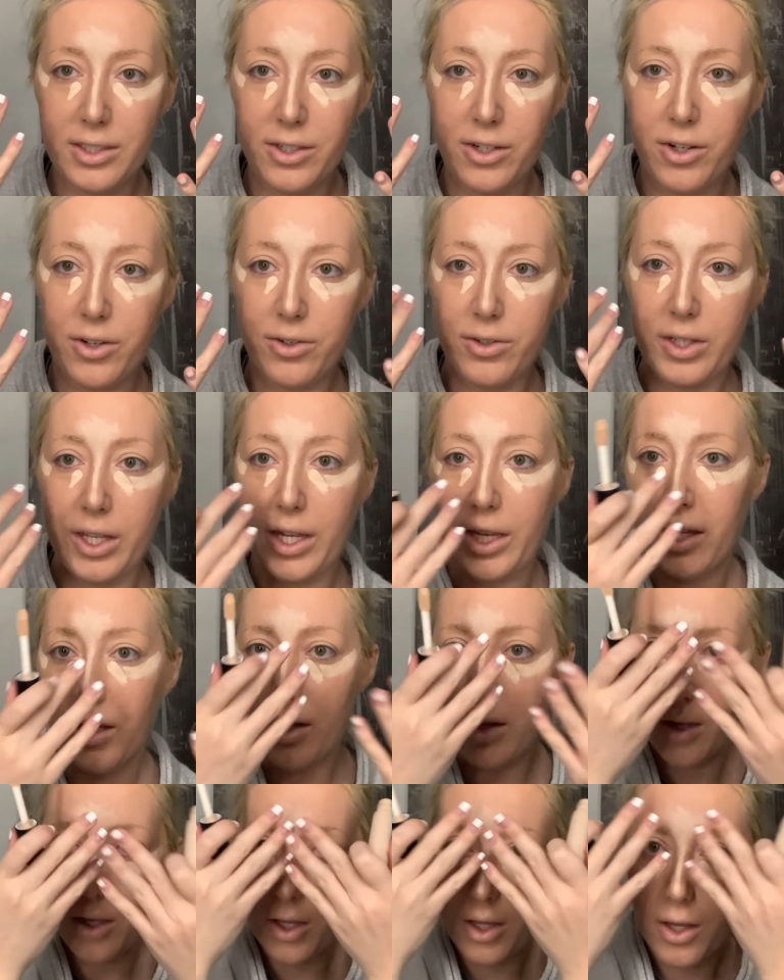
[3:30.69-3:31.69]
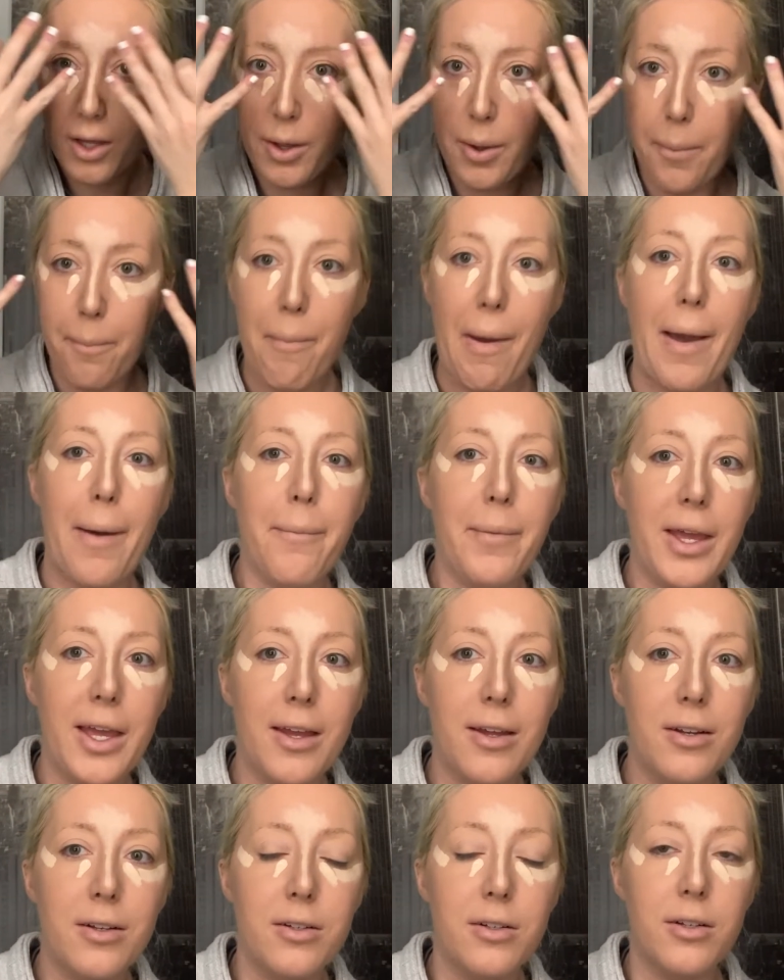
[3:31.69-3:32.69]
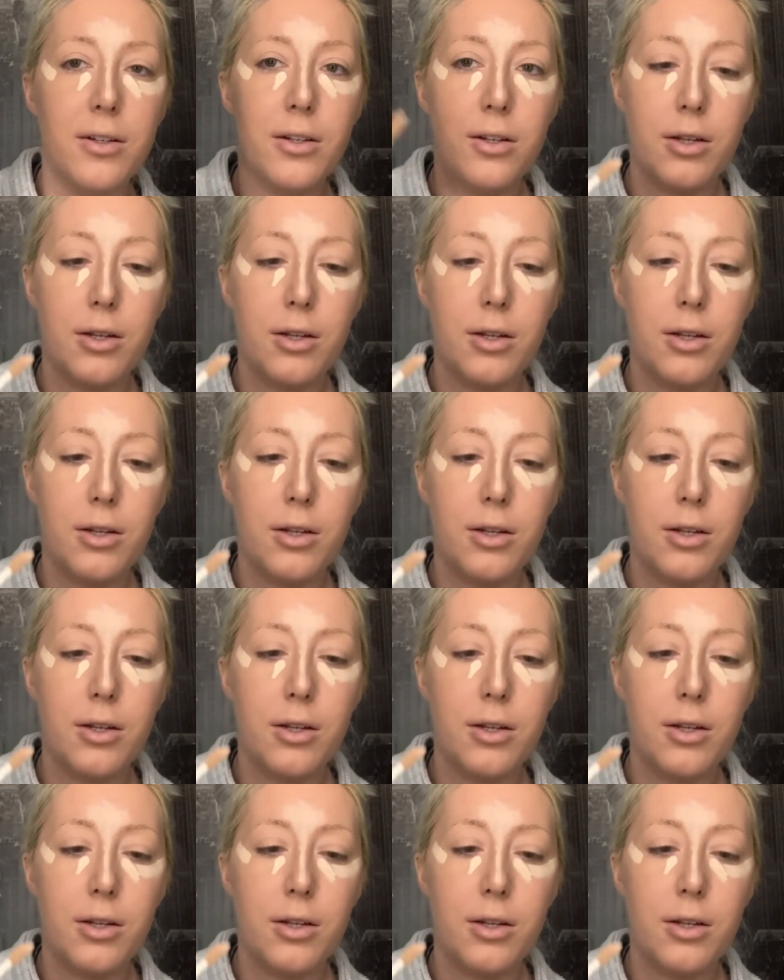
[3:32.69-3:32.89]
you know, like Batman.